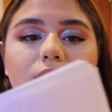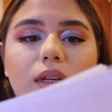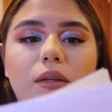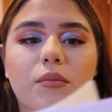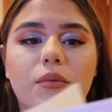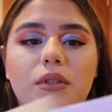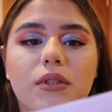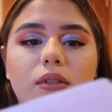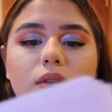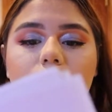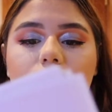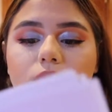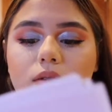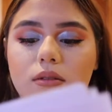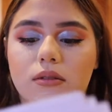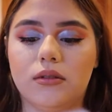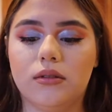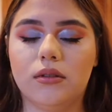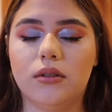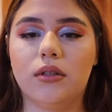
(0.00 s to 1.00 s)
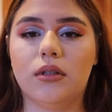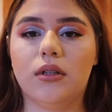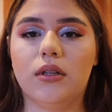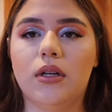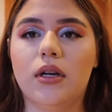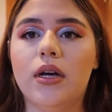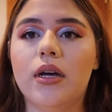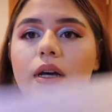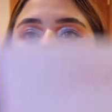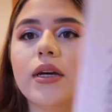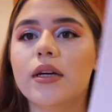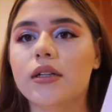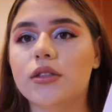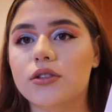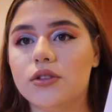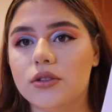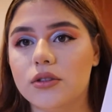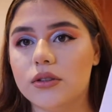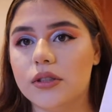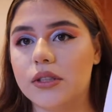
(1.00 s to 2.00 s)
I mean,
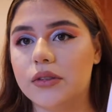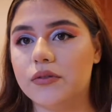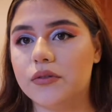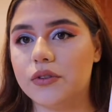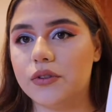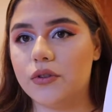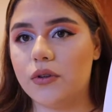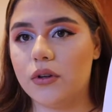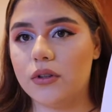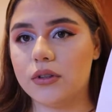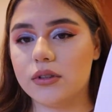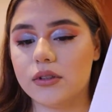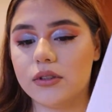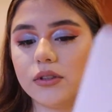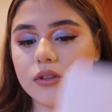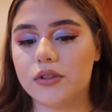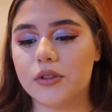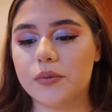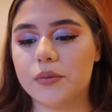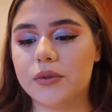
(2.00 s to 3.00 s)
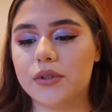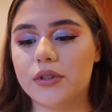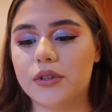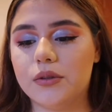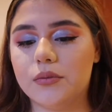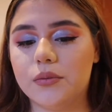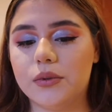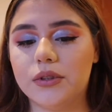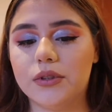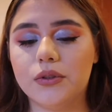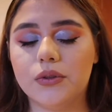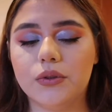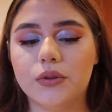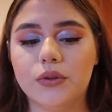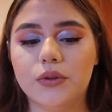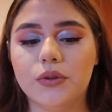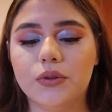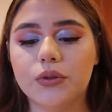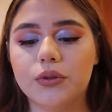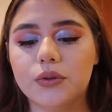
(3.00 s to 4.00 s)
she gives you all the description of what to
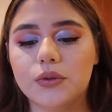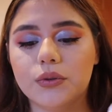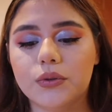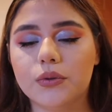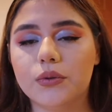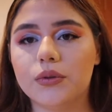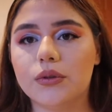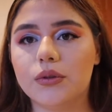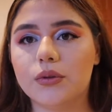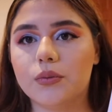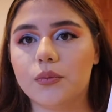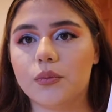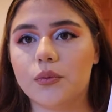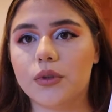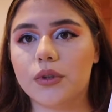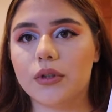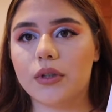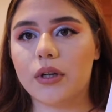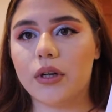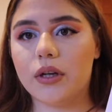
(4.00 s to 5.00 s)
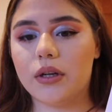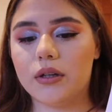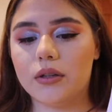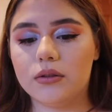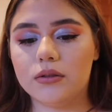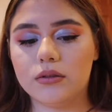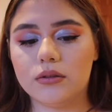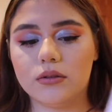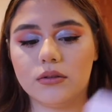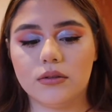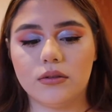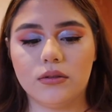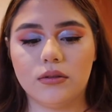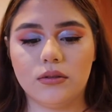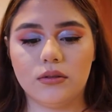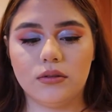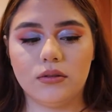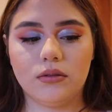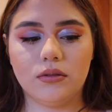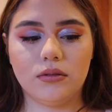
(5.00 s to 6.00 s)
do, the workout.
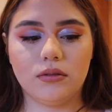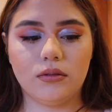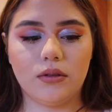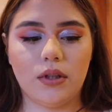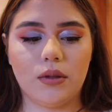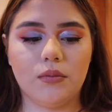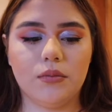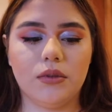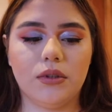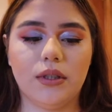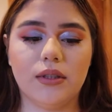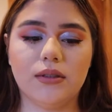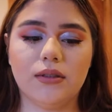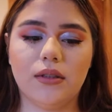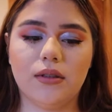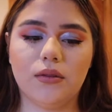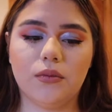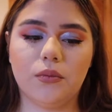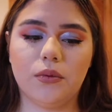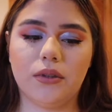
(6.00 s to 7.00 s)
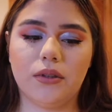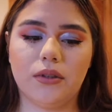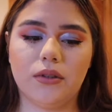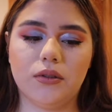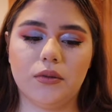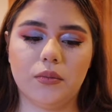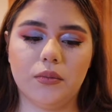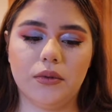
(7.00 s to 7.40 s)
I mean, that's not the workout.